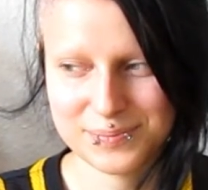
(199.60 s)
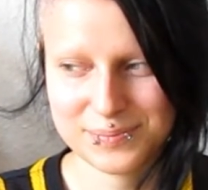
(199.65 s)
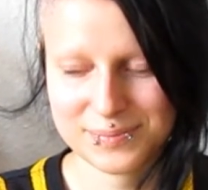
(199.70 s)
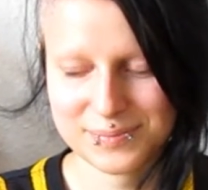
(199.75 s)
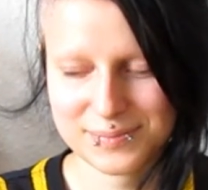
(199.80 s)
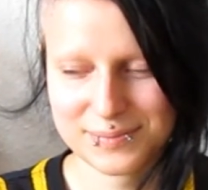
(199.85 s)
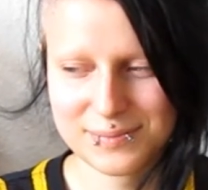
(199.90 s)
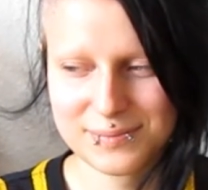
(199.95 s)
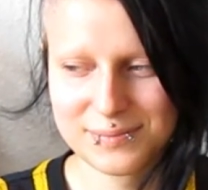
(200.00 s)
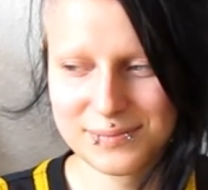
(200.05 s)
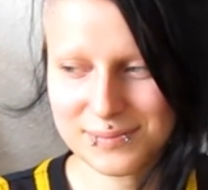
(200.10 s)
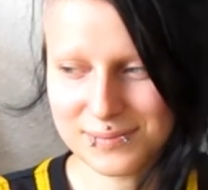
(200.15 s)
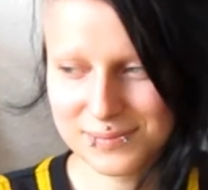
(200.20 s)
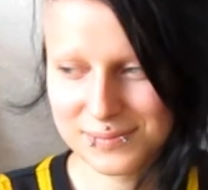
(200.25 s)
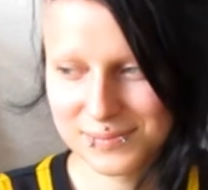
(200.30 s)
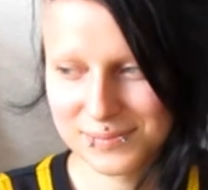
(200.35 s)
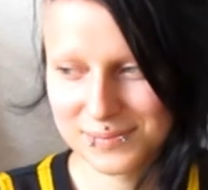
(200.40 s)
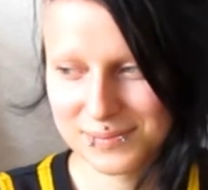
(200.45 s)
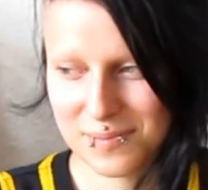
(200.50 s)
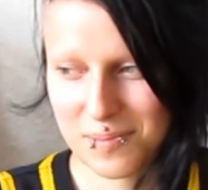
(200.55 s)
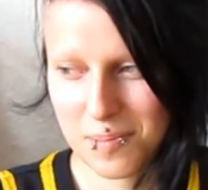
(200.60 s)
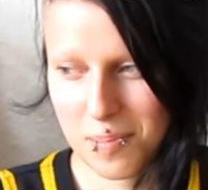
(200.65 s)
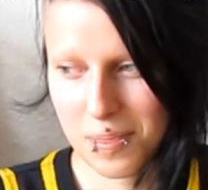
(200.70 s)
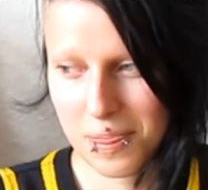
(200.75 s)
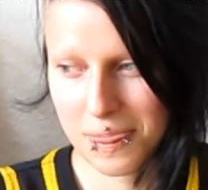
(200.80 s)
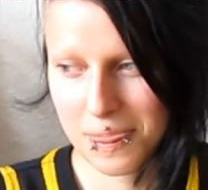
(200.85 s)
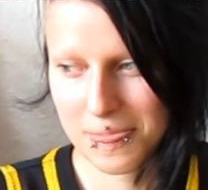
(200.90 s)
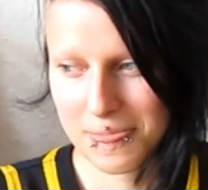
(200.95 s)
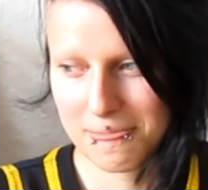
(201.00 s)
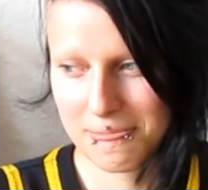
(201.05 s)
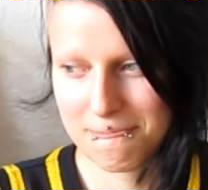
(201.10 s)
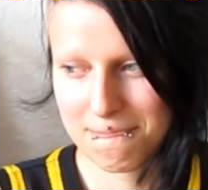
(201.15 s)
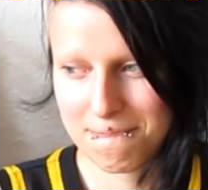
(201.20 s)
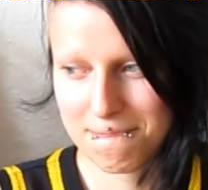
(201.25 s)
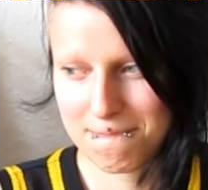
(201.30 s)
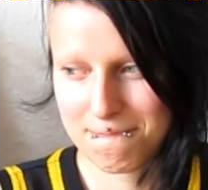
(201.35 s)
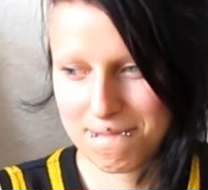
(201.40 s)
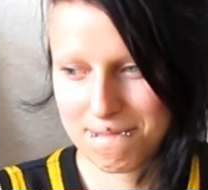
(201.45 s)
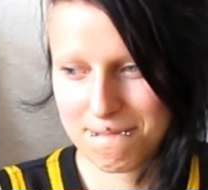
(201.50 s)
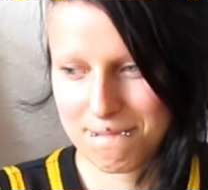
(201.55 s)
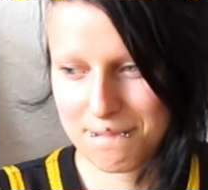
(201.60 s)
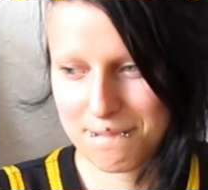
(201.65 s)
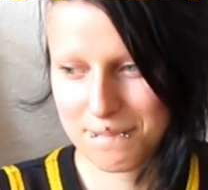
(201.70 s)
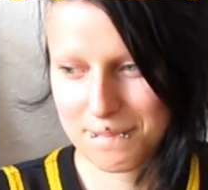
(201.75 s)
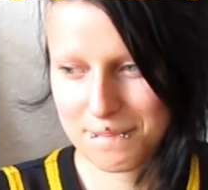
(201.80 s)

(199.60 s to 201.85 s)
Nothing is said.